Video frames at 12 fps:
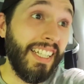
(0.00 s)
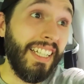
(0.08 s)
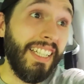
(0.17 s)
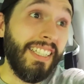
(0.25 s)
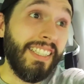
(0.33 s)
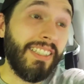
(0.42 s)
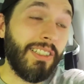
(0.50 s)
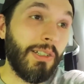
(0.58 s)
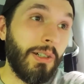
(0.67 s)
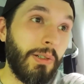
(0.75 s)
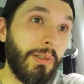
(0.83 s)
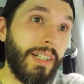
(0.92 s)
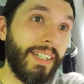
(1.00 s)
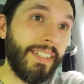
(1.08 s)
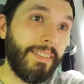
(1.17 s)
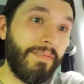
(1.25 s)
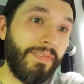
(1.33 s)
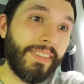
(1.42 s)
So
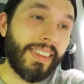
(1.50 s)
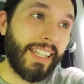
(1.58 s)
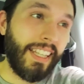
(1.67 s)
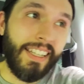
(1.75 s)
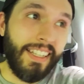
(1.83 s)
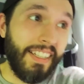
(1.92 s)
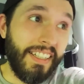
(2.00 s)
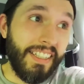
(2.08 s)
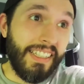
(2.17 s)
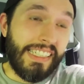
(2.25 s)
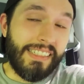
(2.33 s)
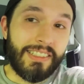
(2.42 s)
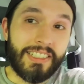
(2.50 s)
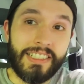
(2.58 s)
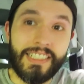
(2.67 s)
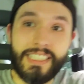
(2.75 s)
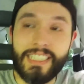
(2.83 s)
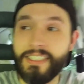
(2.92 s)
I'm just gonna
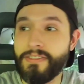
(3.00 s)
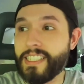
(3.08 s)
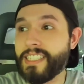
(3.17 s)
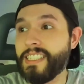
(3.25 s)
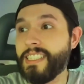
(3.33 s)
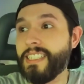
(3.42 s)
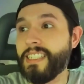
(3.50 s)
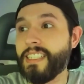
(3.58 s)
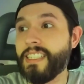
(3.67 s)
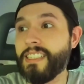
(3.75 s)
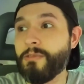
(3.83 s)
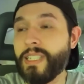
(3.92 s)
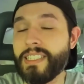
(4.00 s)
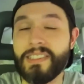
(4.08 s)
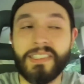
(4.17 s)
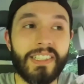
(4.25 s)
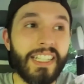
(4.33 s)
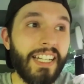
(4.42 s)
see if I can wait
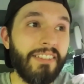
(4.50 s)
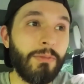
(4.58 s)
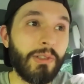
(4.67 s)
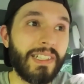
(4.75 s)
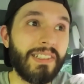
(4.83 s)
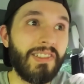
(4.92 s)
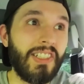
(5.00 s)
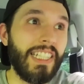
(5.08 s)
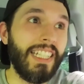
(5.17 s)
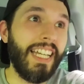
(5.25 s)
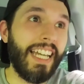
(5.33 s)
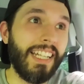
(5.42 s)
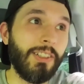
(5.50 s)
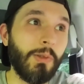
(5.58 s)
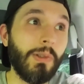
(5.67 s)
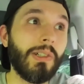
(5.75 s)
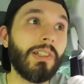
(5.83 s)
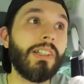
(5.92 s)
till I have more energy, and
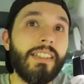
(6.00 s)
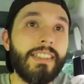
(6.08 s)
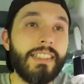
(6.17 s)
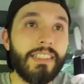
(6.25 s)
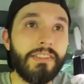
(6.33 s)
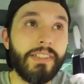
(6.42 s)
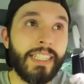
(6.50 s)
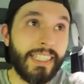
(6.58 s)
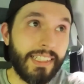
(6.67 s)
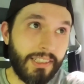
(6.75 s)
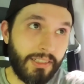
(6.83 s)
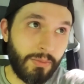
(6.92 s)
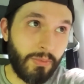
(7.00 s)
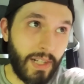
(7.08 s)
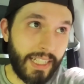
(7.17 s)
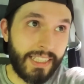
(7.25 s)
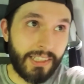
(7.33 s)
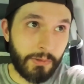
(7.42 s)
or see if we can get a little break
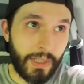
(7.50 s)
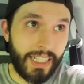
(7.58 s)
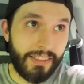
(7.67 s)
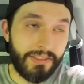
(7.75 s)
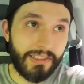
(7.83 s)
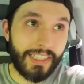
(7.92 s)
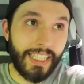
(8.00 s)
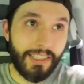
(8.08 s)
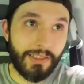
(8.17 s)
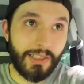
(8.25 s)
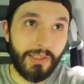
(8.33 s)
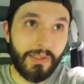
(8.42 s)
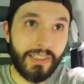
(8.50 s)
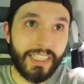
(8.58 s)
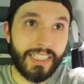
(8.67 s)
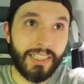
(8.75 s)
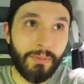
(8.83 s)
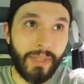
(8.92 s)
in the rain for a day or two, and then
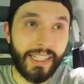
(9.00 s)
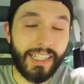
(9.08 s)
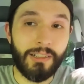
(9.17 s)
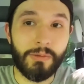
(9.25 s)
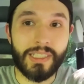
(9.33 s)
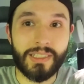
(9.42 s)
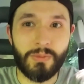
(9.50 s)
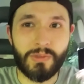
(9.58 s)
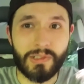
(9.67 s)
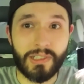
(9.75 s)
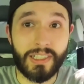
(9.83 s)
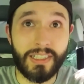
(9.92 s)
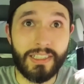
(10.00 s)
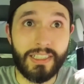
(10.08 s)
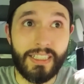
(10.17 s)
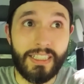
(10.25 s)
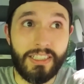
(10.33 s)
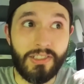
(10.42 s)
come back out when it's more
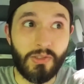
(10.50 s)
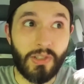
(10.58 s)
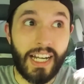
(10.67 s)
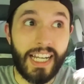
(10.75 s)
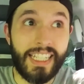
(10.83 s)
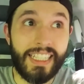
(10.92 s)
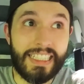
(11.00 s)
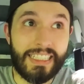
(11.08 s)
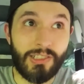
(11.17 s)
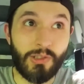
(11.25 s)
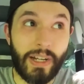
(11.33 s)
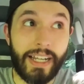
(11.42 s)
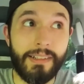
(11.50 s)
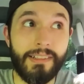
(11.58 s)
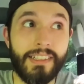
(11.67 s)
drier,